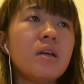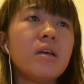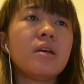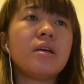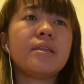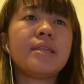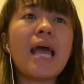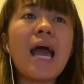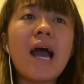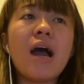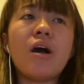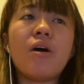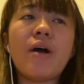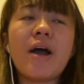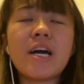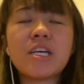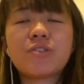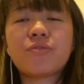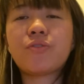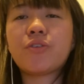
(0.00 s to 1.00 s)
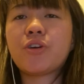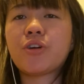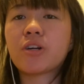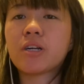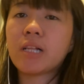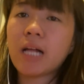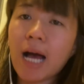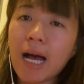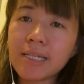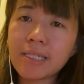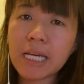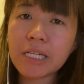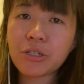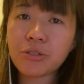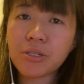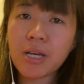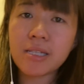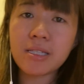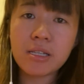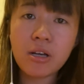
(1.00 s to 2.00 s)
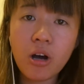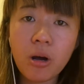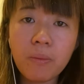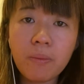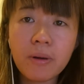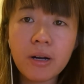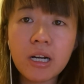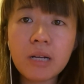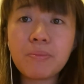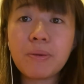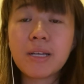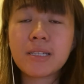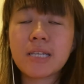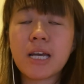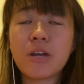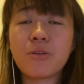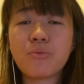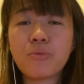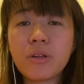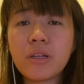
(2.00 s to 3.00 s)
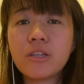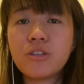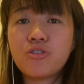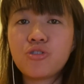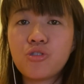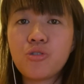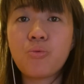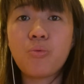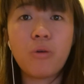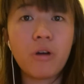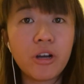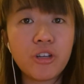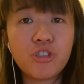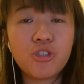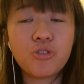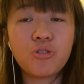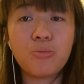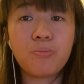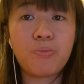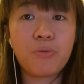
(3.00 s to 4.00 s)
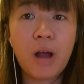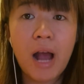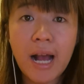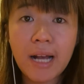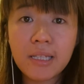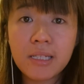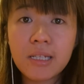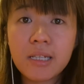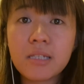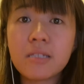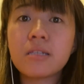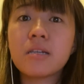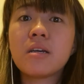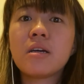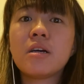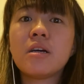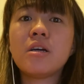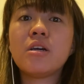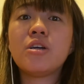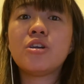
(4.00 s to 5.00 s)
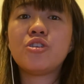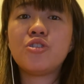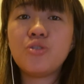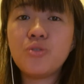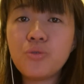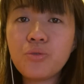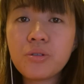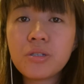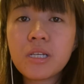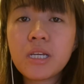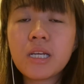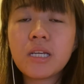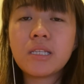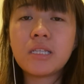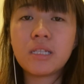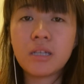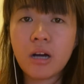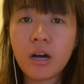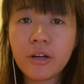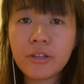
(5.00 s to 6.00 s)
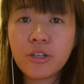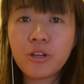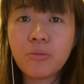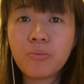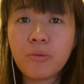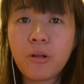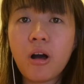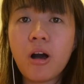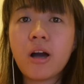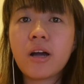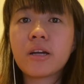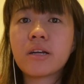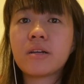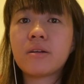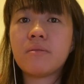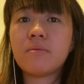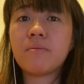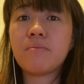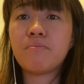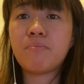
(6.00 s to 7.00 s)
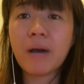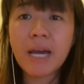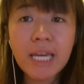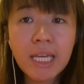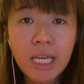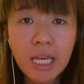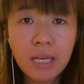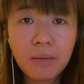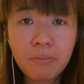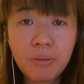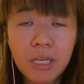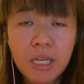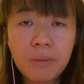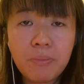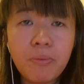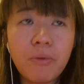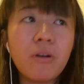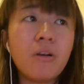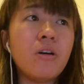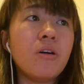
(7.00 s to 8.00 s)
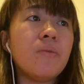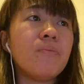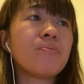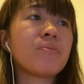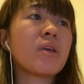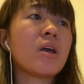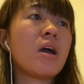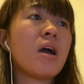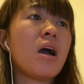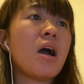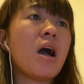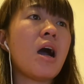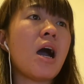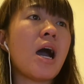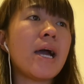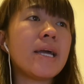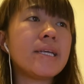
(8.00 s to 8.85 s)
Now, as for your class exercise and homework, because I really do want you to practice using the audio block, miking people, I